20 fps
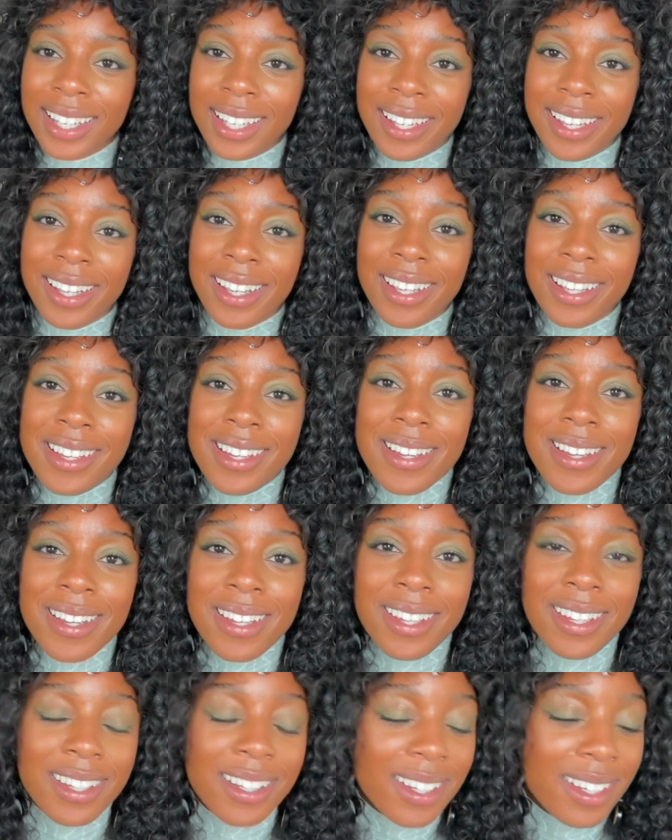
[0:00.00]

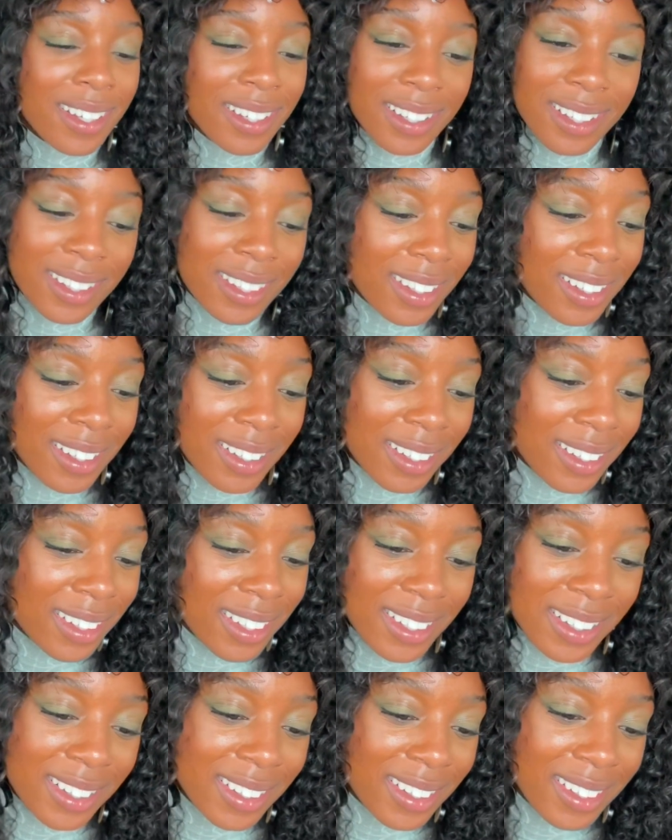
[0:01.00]

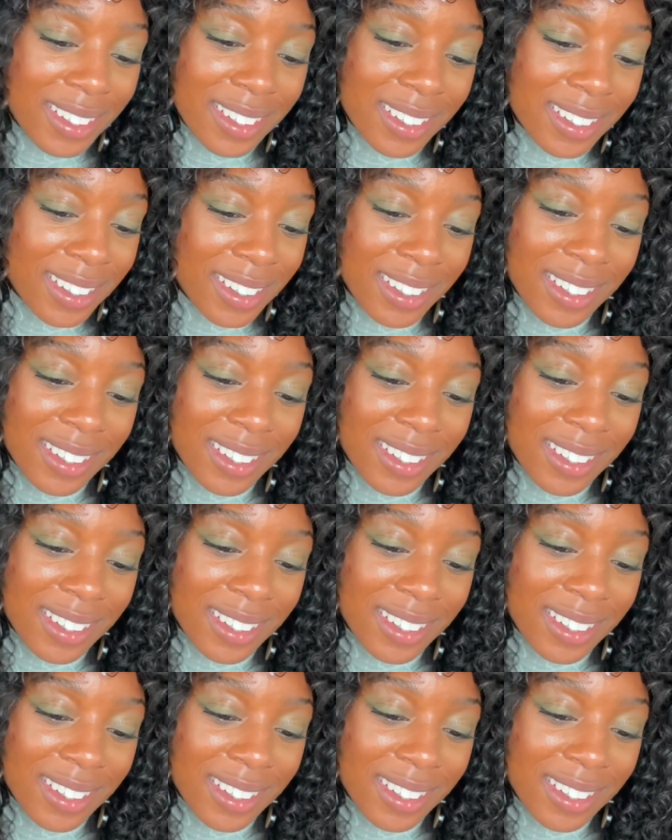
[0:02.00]
No one is speaking in this clip.